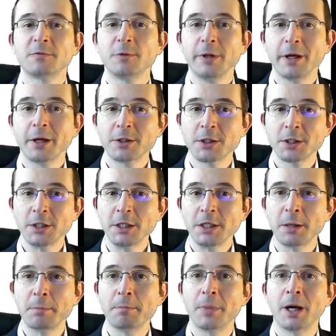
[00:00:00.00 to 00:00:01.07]
we actually
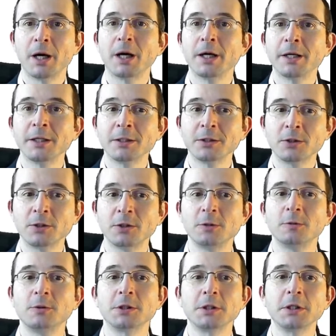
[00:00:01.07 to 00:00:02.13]
combine two
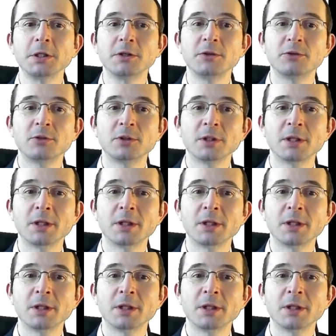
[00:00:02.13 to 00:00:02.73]
trees